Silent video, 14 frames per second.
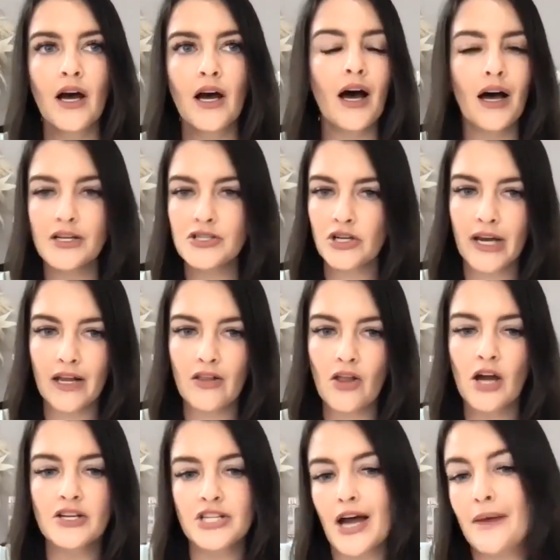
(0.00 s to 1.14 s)
a 100K
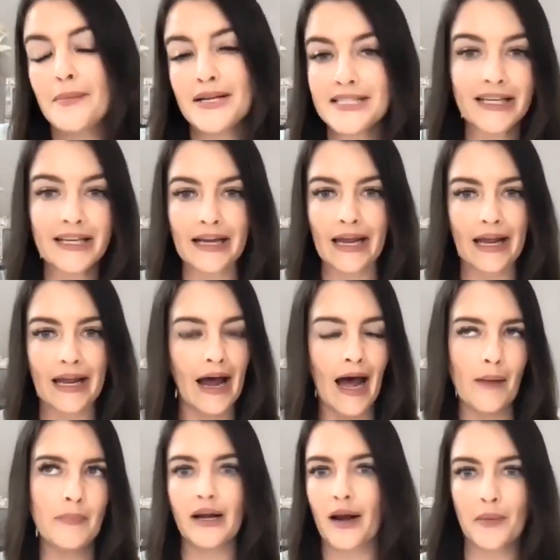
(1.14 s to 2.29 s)
launch. I'm not saying it can't
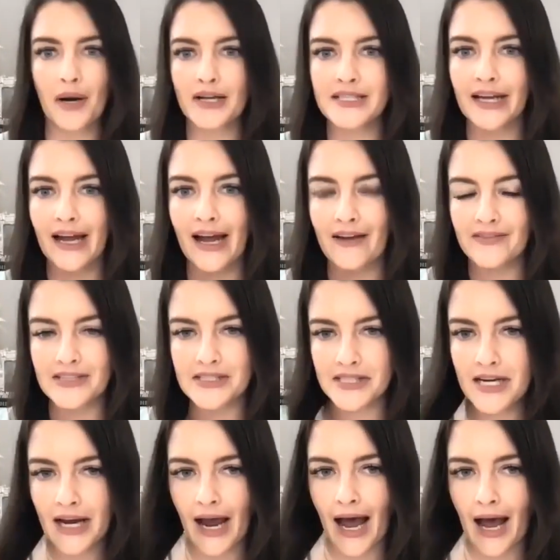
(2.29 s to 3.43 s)
happen. And I'm not saying I haven't
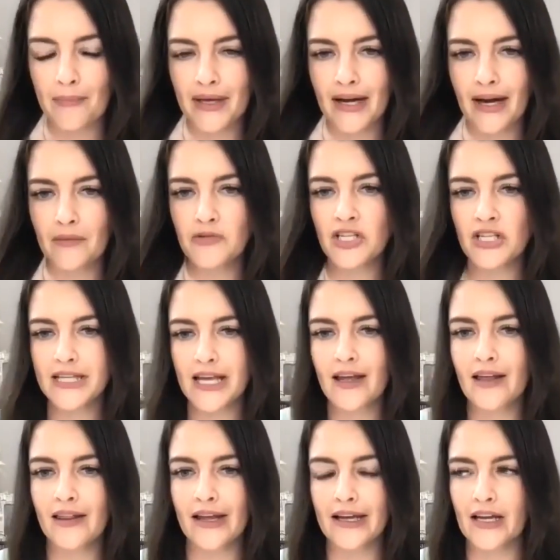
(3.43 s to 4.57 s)
seen it happen. I'm just
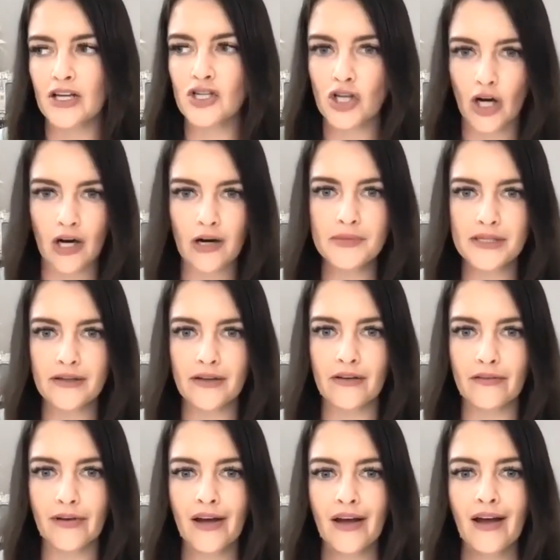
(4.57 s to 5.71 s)
saying, like, in terms
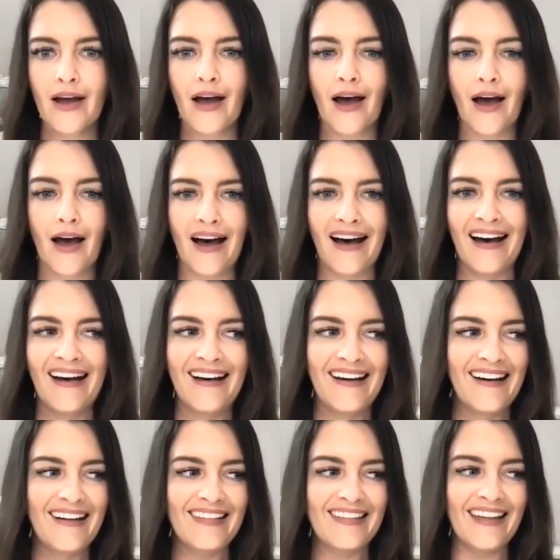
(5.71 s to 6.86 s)
of
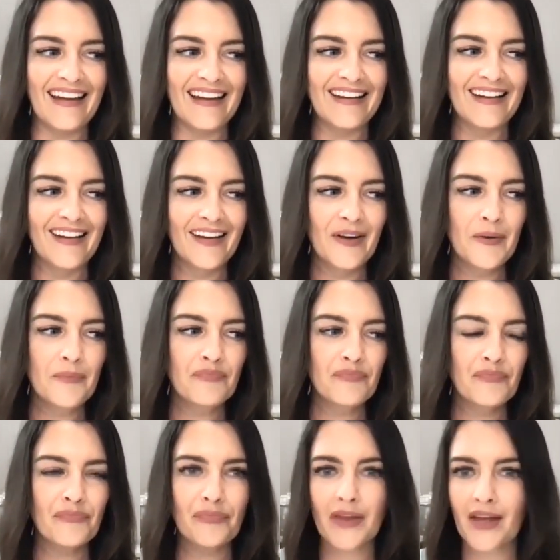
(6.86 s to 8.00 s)
like
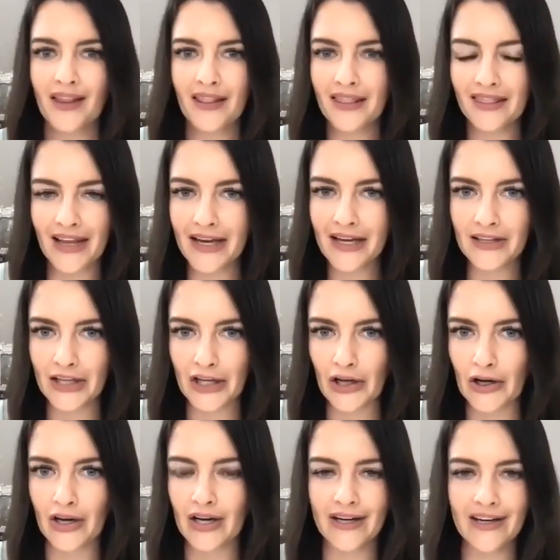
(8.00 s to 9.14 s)

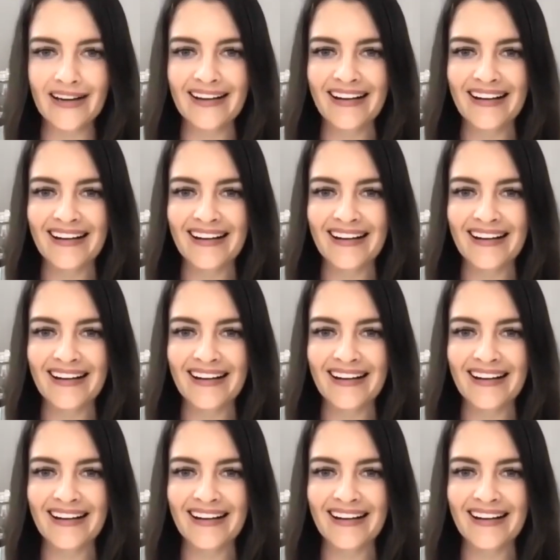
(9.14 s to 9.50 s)
likelihood,